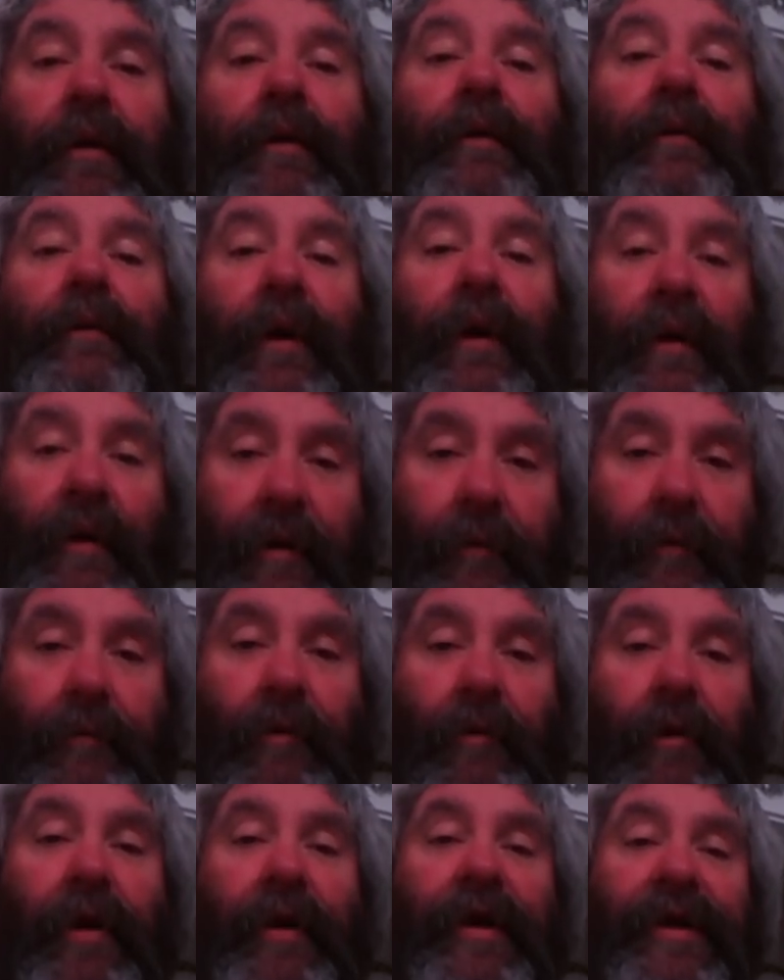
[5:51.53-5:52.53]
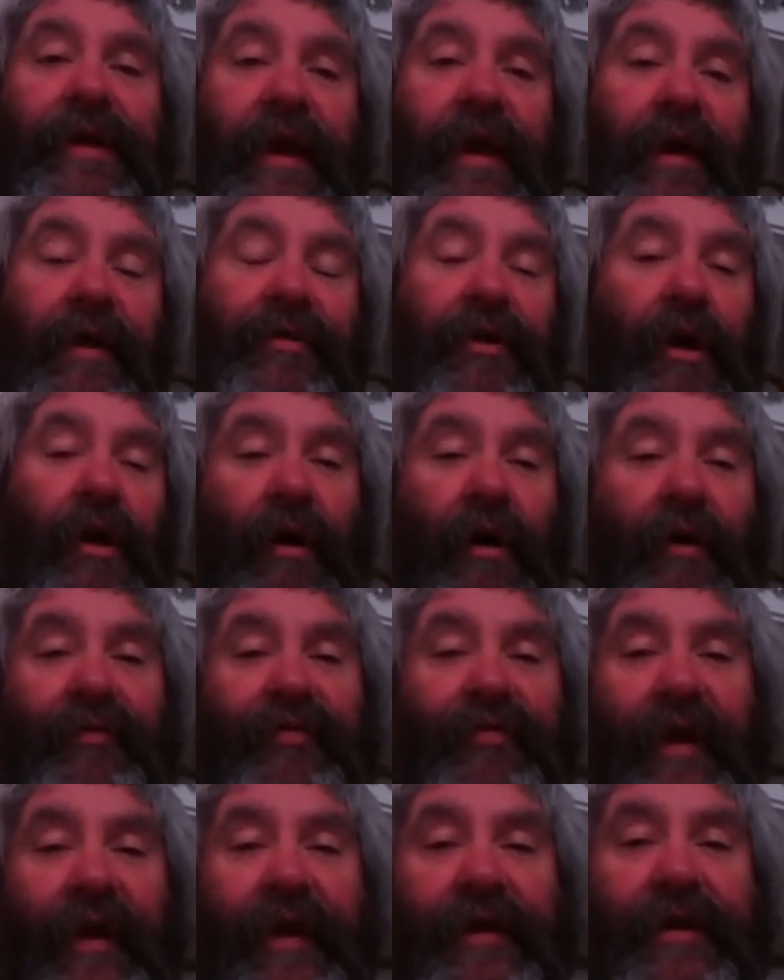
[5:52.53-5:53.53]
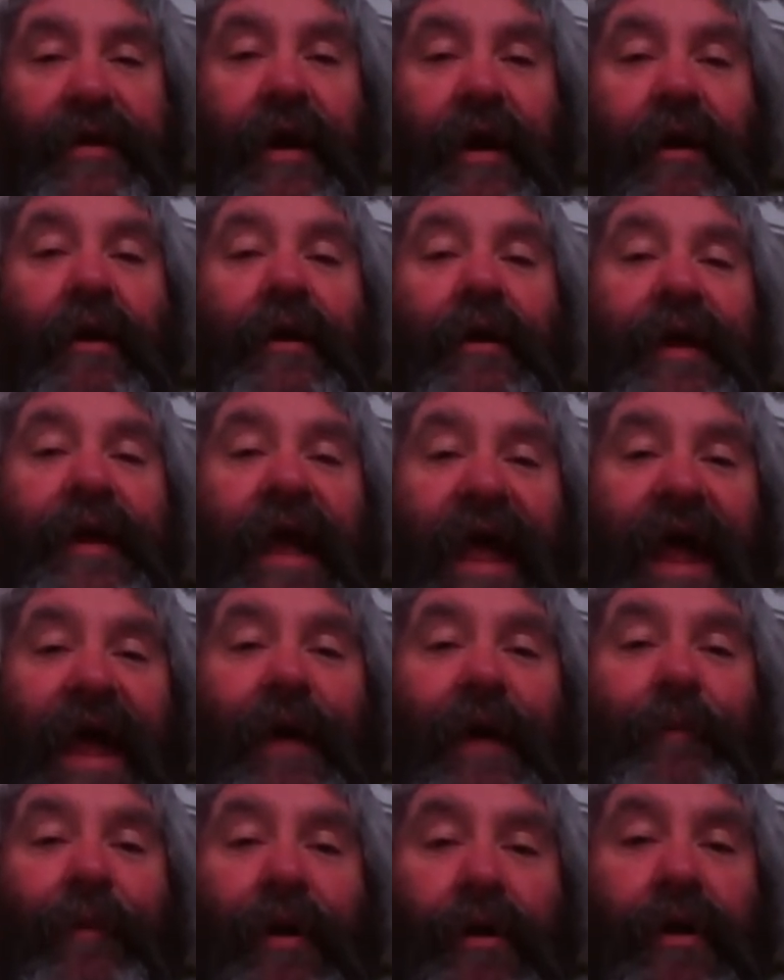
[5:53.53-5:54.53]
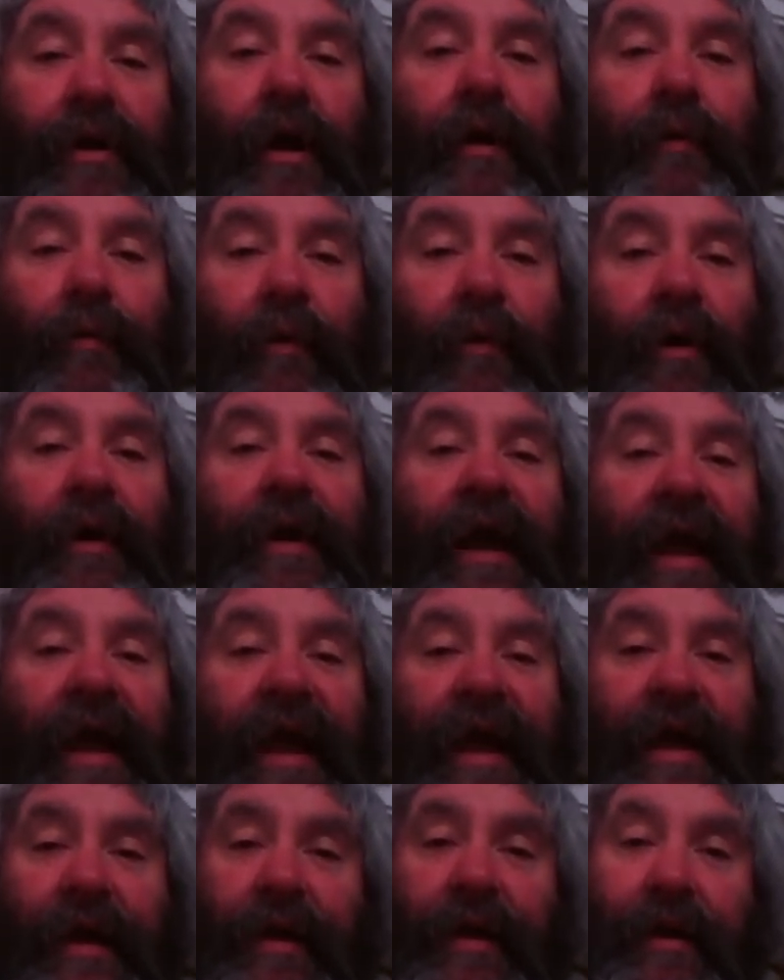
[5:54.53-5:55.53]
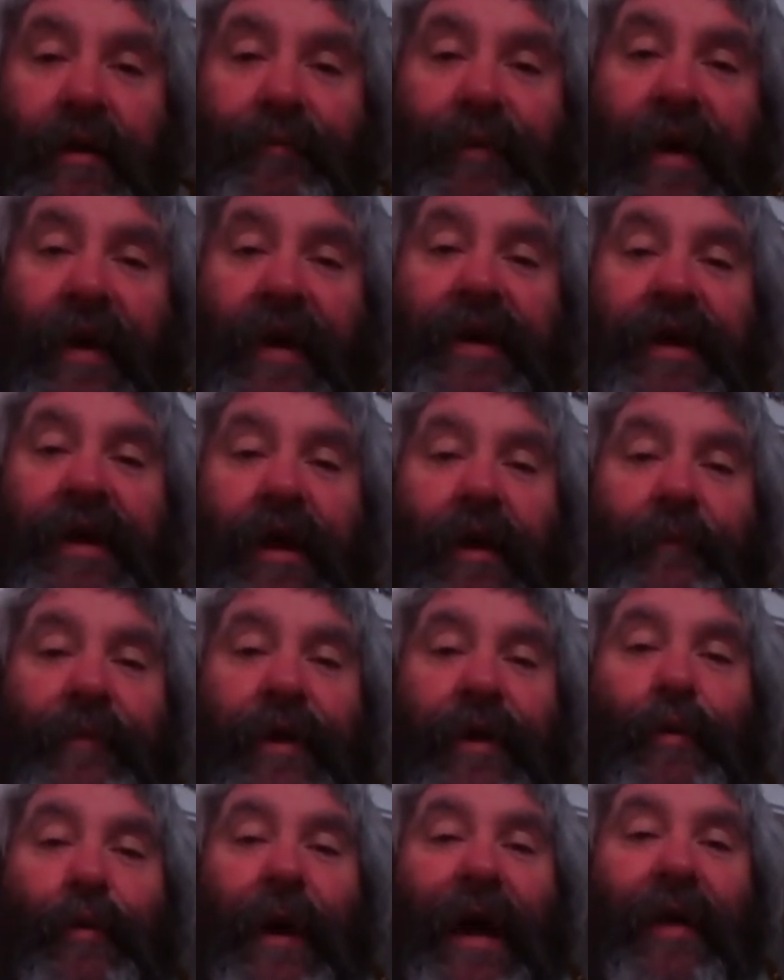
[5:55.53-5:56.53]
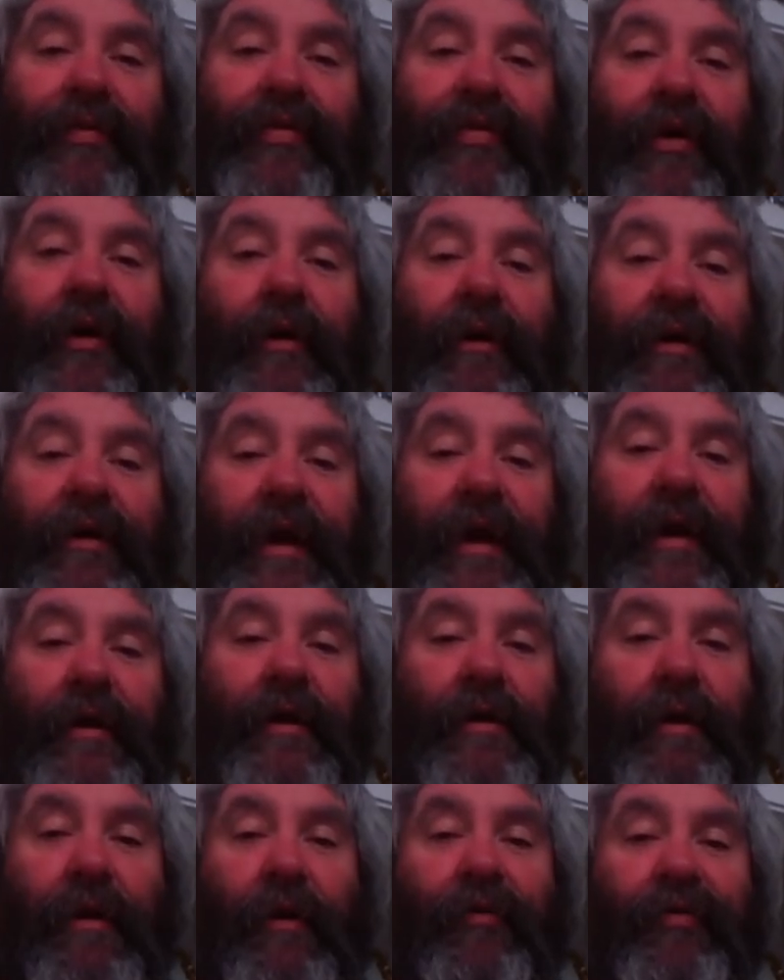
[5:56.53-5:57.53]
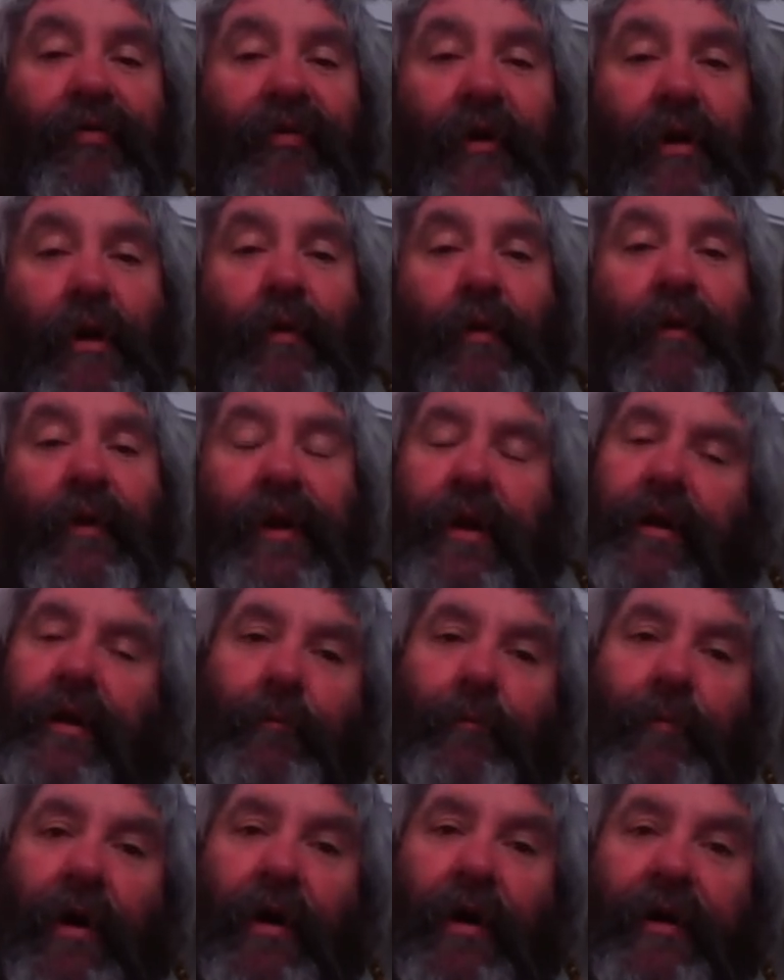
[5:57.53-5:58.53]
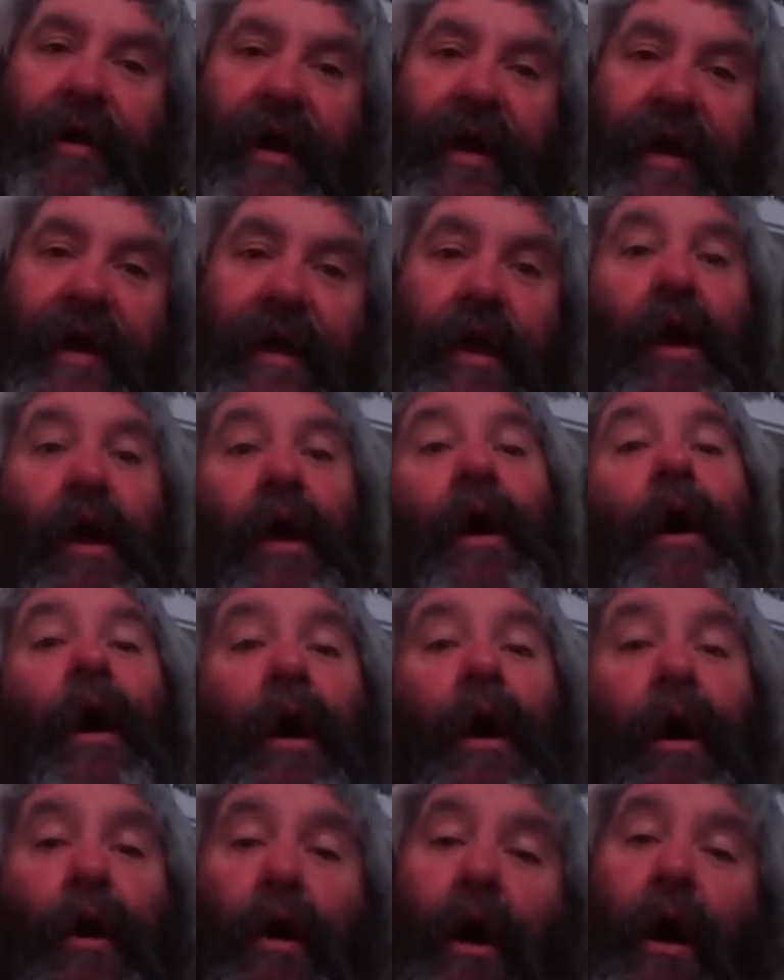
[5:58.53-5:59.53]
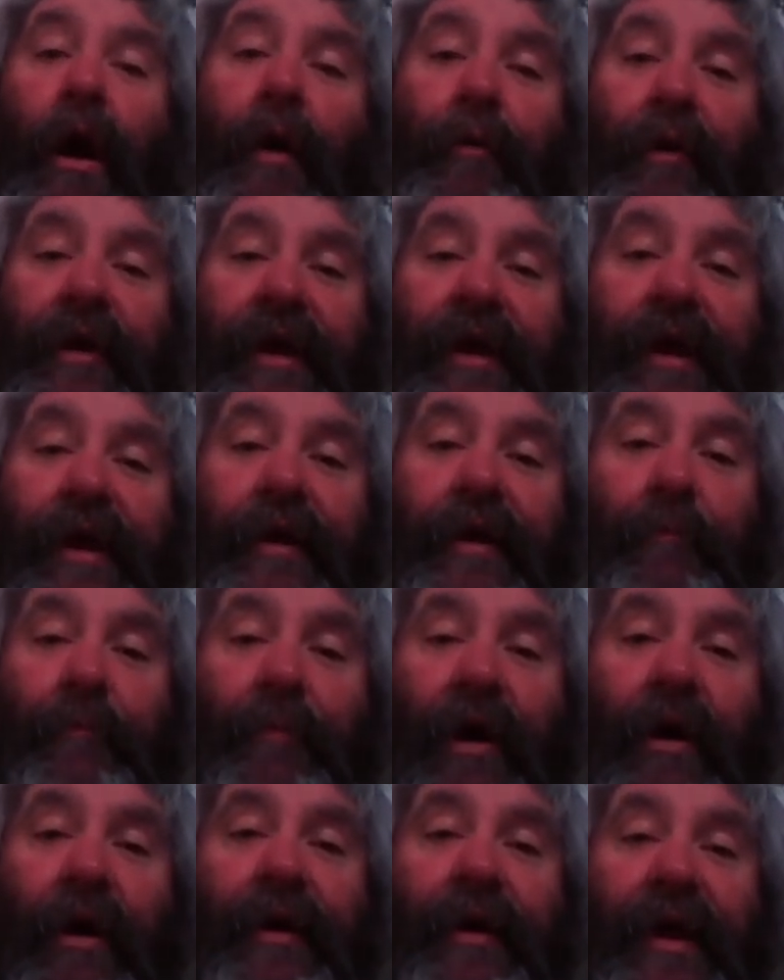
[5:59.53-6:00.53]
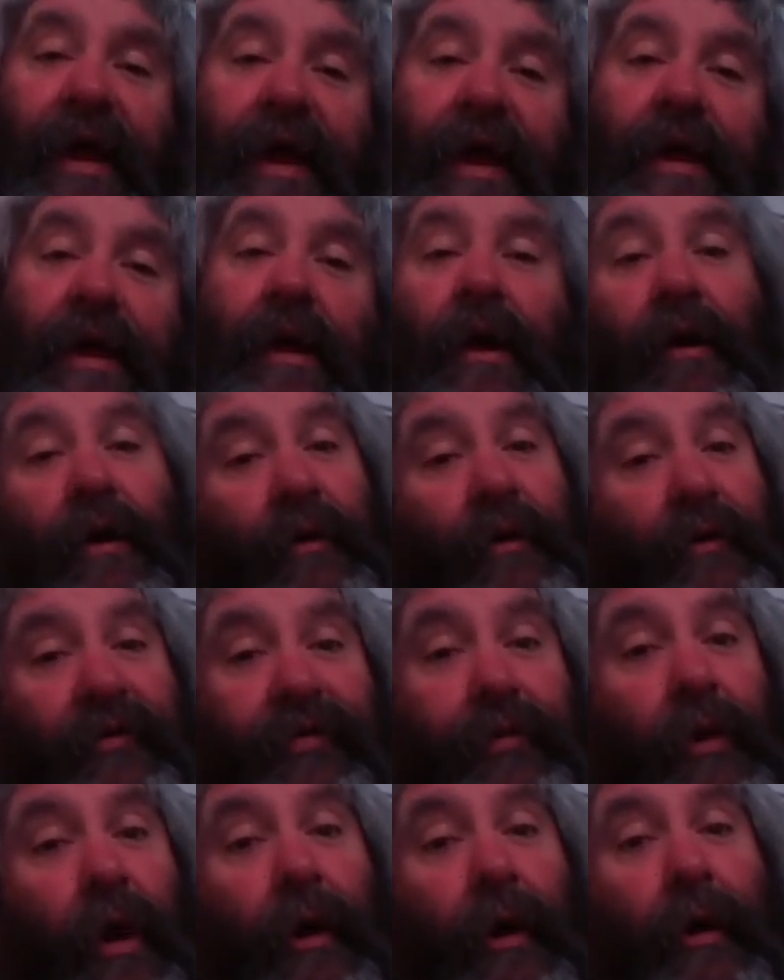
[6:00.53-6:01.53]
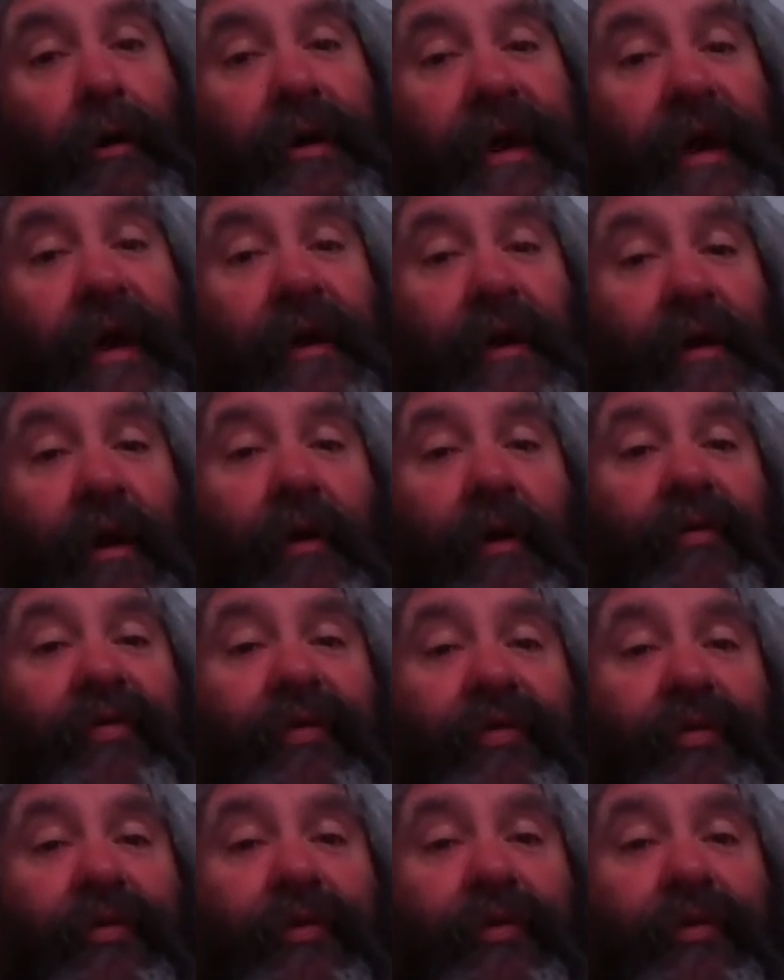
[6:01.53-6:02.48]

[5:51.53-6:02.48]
Well, everyone, again, y'all take care and have a good one. Hey, and if any of you out there are getting close to going into Monday, or already into Monday, or getting close